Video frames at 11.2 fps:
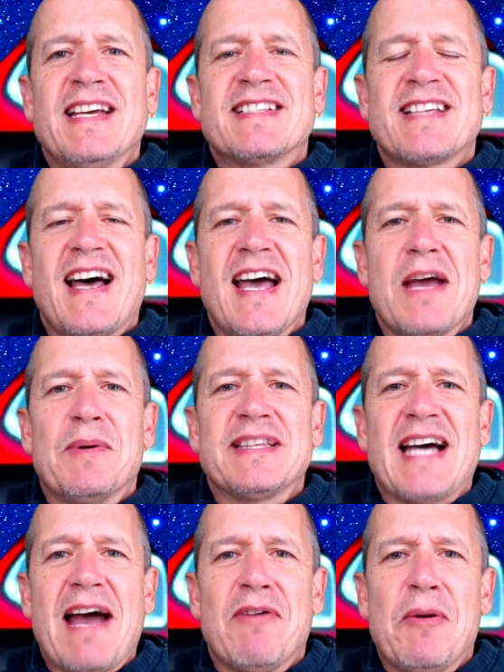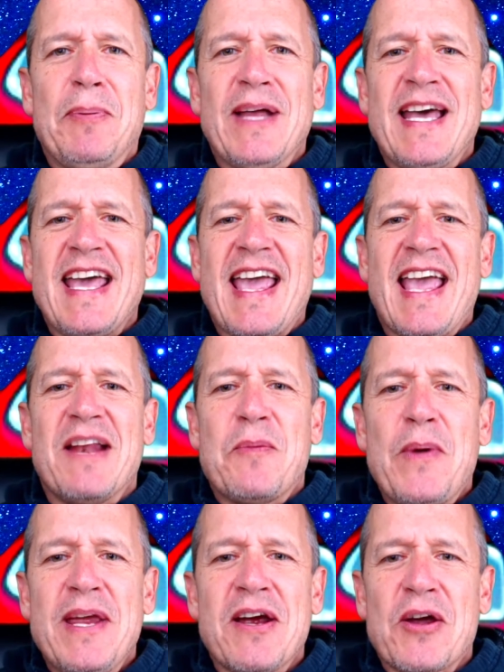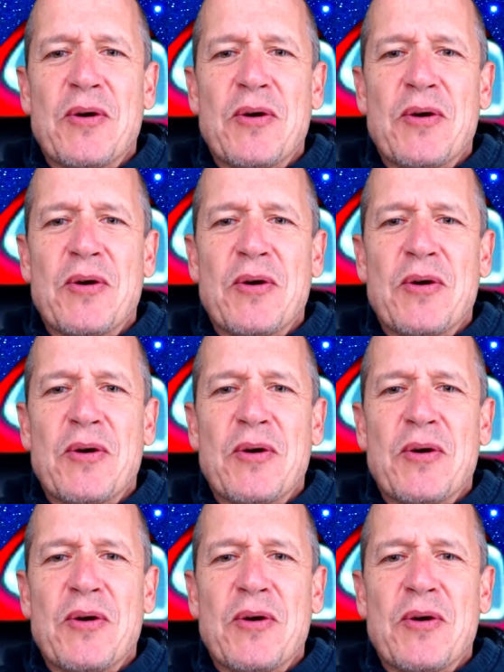It's I with I Will Play, and we are